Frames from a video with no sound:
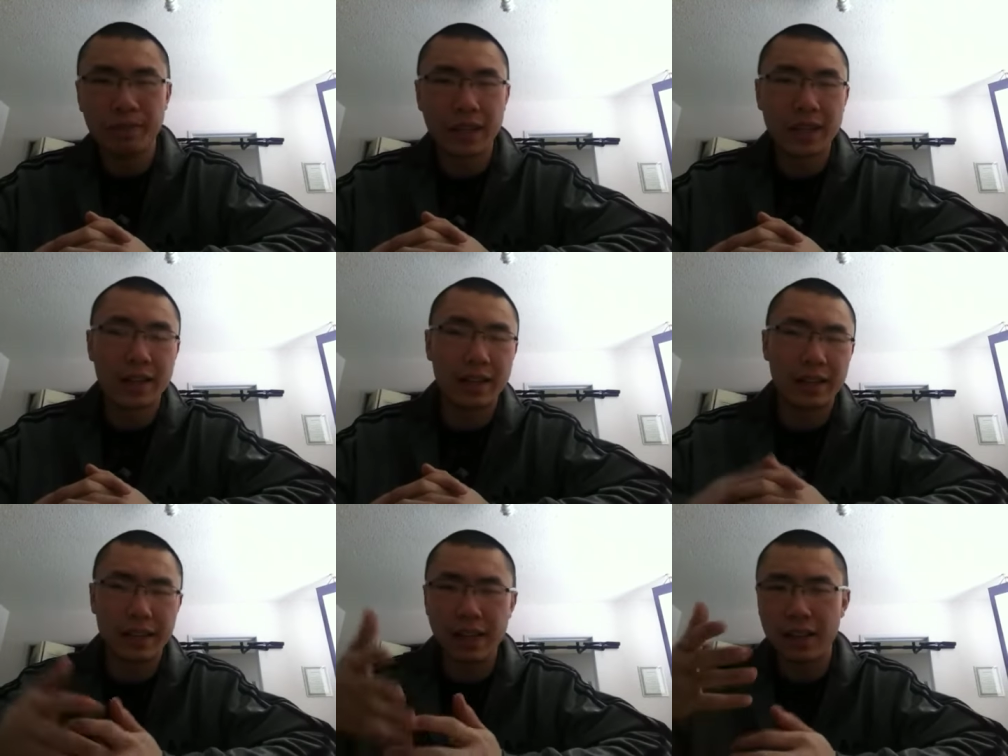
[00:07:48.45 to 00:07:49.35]
And
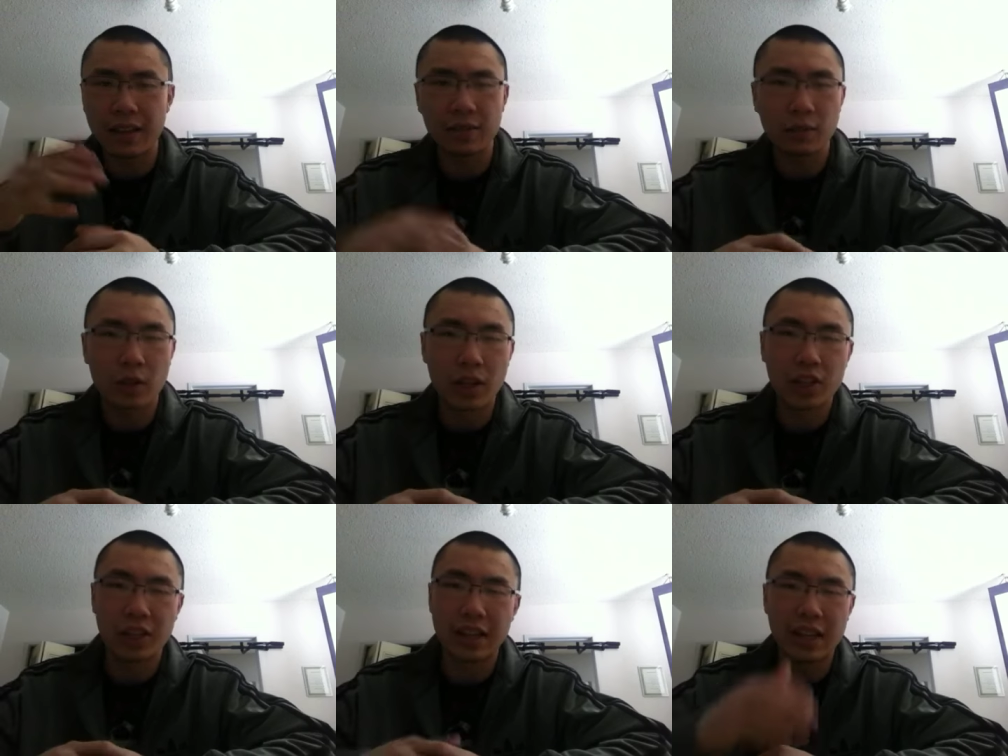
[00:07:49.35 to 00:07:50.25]
uh, yeah, thanks for
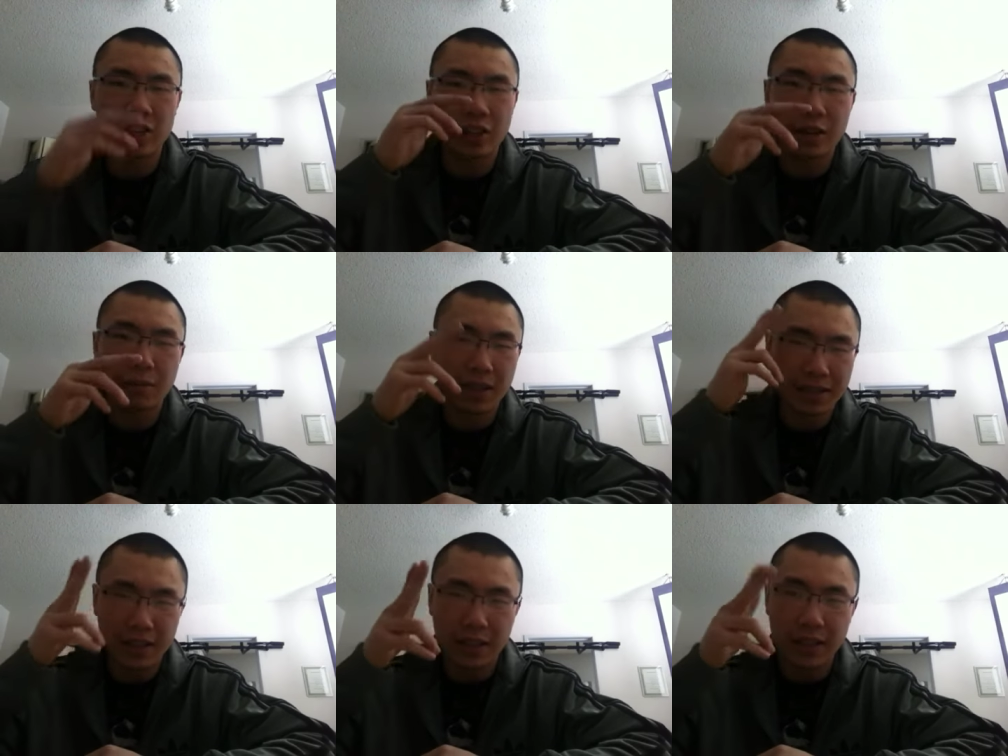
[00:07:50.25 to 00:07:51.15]
watching. Asian MMA
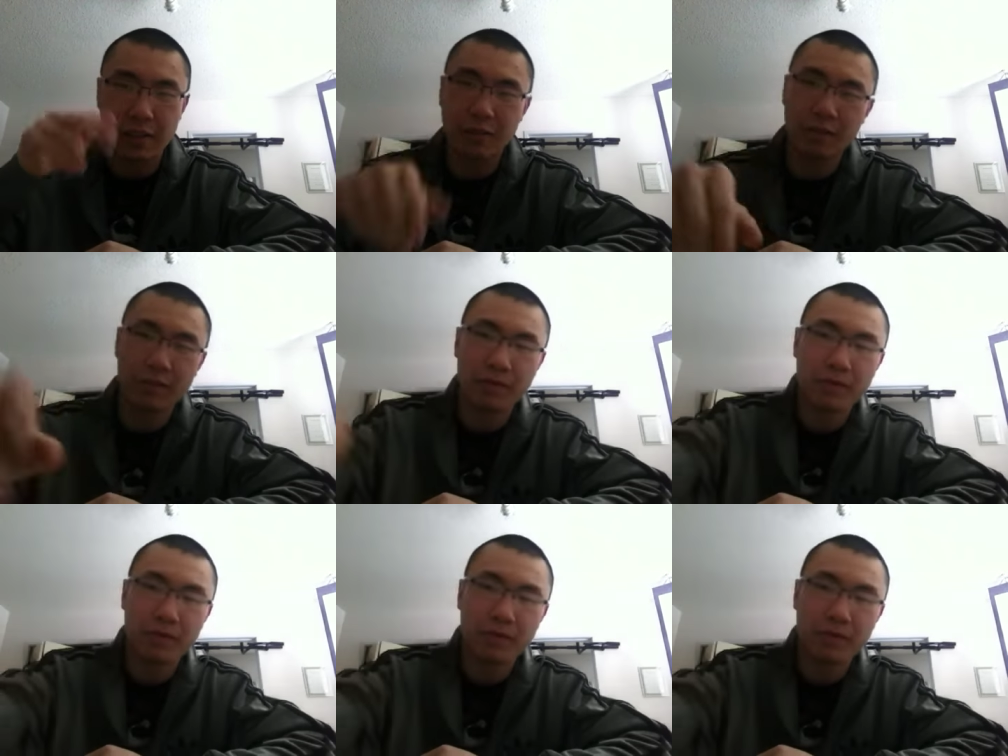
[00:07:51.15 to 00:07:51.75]
signing out.